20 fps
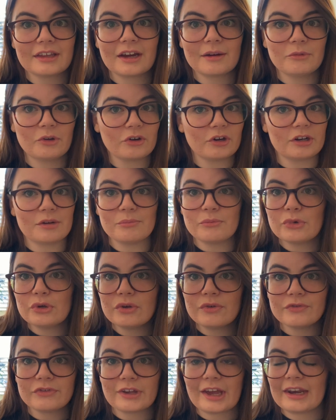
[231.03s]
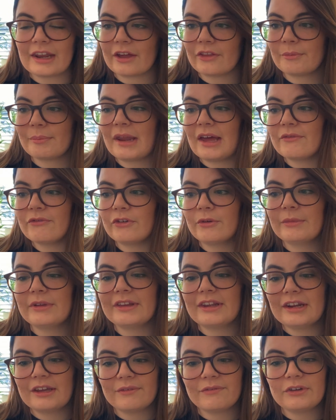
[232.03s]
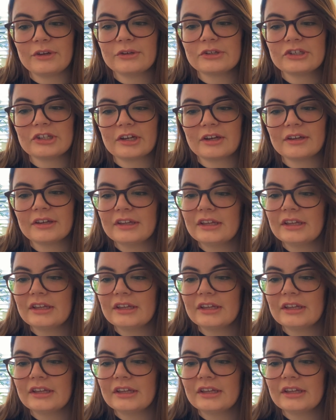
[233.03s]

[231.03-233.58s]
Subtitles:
I'm not going to move to any other platform in the near future.